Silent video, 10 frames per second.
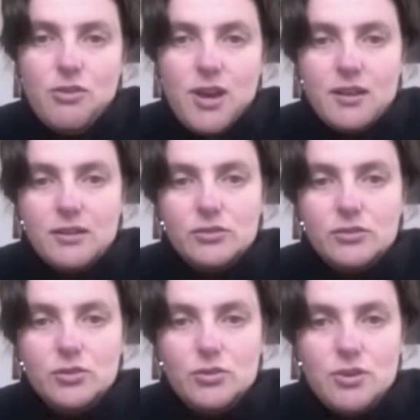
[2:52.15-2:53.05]
in
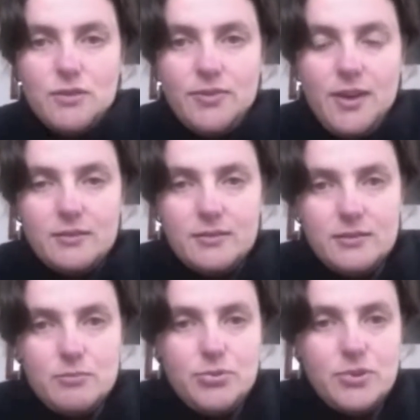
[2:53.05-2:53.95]
creating a law that
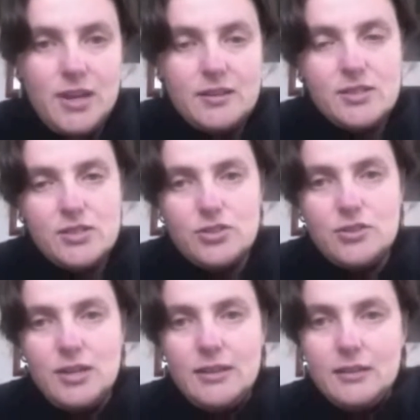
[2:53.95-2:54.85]
put an end
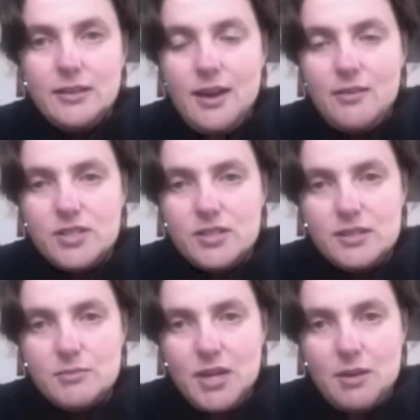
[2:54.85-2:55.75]
to illegally
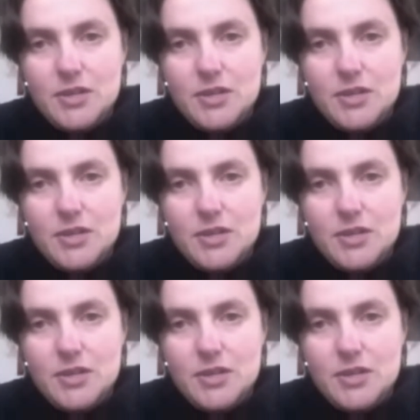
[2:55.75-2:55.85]
harvested